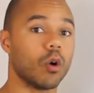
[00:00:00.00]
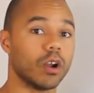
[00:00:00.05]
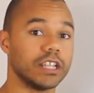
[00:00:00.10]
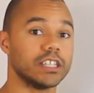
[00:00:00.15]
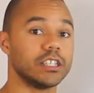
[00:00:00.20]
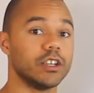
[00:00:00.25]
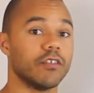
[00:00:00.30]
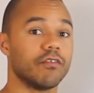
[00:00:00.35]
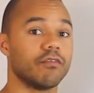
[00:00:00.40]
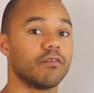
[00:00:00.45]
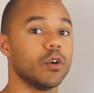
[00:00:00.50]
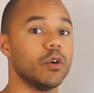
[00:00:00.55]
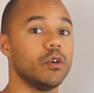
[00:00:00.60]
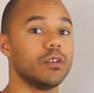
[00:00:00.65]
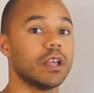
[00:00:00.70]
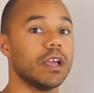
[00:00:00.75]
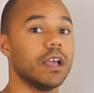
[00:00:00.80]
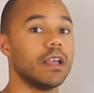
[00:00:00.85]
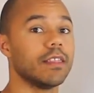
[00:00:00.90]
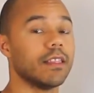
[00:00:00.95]
quality of
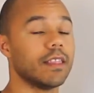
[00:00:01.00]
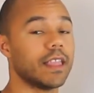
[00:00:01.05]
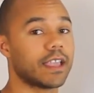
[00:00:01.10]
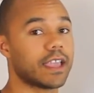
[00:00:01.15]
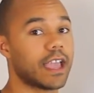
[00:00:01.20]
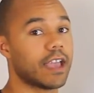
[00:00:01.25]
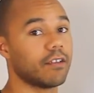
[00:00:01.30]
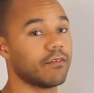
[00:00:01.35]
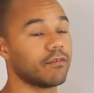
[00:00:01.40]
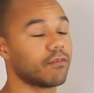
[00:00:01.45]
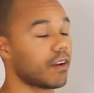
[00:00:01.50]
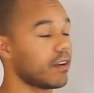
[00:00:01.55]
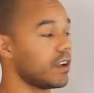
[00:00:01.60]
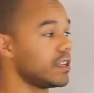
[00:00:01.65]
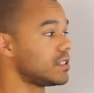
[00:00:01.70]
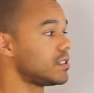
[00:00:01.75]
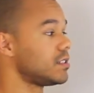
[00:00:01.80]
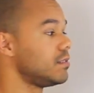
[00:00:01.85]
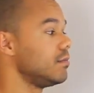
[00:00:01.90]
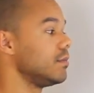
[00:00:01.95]
food that
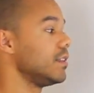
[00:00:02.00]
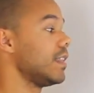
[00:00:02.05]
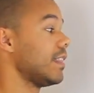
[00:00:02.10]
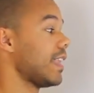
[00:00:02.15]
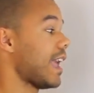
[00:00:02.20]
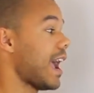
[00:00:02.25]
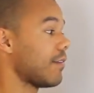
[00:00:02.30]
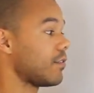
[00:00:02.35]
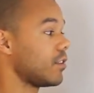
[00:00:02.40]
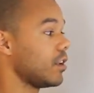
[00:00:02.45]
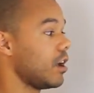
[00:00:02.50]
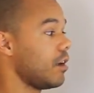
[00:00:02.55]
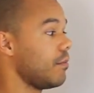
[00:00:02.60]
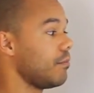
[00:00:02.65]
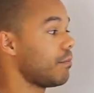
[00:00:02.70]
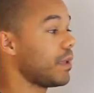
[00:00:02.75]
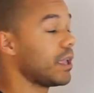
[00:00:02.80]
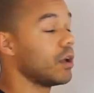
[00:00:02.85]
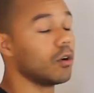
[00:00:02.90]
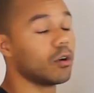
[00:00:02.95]
they have
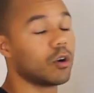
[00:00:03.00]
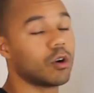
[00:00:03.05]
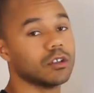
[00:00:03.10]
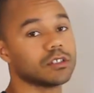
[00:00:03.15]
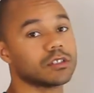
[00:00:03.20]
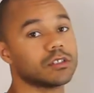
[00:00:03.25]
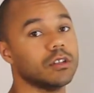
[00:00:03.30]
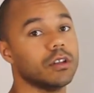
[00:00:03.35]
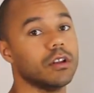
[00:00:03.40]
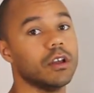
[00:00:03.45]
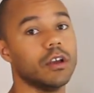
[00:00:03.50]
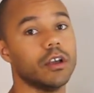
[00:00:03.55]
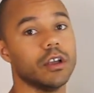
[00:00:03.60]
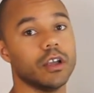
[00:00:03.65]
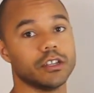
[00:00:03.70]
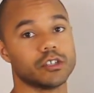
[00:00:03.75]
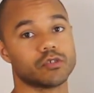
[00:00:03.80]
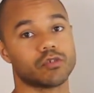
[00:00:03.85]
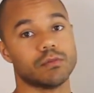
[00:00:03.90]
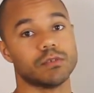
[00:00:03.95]
to be on constant
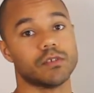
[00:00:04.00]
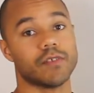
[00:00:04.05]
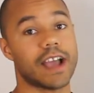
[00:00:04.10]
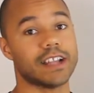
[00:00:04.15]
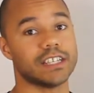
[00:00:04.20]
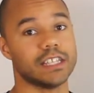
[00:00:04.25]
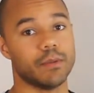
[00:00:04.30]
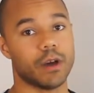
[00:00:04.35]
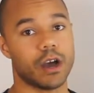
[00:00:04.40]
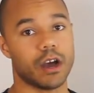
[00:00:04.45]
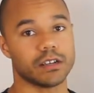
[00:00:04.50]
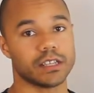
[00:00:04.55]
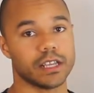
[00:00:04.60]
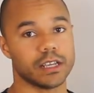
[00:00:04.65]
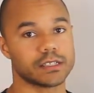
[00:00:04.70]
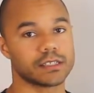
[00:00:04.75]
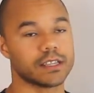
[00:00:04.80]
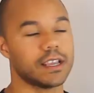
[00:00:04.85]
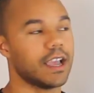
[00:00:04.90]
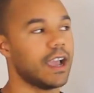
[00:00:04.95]
streams of
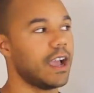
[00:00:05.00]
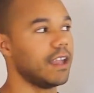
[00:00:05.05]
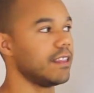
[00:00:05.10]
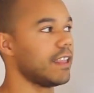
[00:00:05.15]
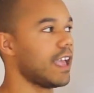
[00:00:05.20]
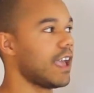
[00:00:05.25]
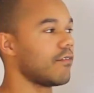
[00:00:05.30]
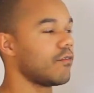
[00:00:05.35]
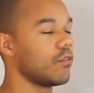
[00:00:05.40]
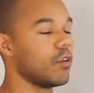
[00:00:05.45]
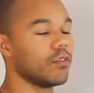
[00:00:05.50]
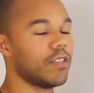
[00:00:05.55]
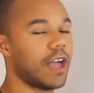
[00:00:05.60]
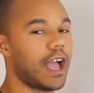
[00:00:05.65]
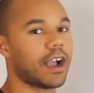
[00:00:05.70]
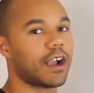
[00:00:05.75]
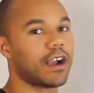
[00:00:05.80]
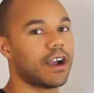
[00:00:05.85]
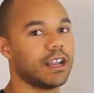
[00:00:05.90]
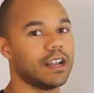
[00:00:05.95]
antibiotics, and therefore
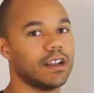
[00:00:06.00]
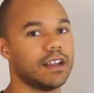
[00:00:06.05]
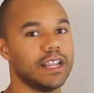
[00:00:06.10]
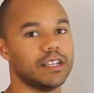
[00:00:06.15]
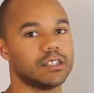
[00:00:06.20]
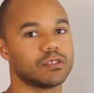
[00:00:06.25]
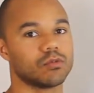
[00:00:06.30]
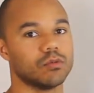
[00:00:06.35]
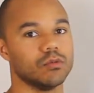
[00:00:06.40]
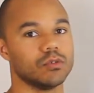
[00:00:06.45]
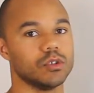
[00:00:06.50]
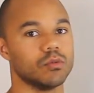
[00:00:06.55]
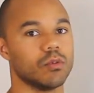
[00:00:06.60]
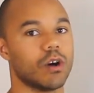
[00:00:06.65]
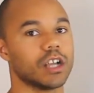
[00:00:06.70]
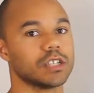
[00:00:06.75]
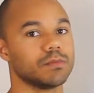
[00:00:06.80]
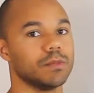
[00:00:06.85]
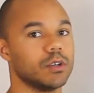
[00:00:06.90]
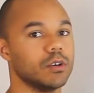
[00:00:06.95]
that kind of leads through to
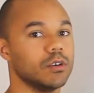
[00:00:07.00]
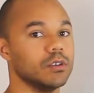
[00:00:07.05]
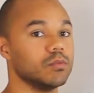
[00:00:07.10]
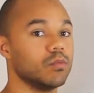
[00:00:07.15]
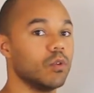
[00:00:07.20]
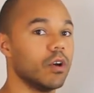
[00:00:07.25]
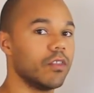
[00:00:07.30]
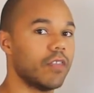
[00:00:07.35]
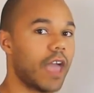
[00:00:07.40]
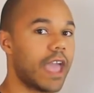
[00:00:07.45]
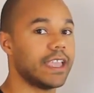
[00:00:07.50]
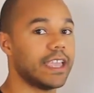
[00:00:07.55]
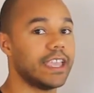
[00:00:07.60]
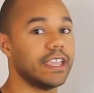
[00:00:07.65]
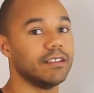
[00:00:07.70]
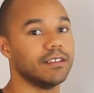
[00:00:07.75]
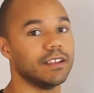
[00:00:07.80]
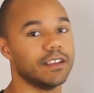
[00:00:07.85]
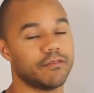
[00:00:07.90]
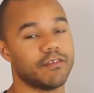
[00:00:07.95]
us because what they
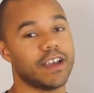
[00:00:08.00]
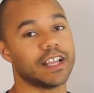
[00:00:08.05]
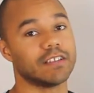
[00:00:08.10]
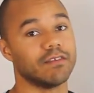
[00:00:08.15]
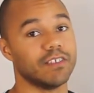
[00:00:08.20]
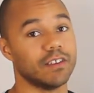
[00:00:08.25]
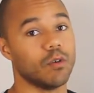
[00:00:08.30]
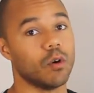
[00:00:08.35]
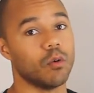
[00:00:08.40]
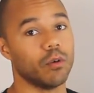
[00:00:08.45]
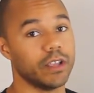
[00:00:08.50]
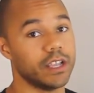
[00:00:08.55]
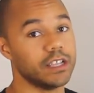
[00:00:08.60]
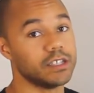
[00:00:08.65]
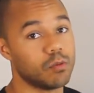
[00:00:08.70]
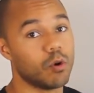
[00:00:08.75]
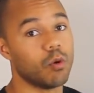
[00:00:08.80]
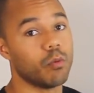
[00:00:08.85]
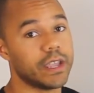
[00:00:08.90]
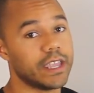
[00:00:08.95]
eat effectively
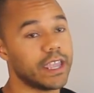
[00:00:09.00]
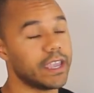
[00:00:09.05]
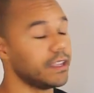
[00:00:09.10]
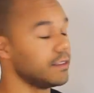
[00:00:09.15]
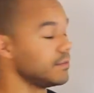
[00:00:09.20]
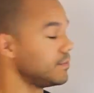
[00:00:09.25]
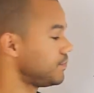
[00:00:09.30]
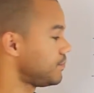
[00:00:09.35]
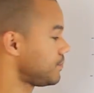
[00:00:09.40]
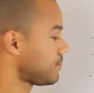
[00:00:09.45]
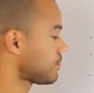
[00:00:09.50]
is what we eat.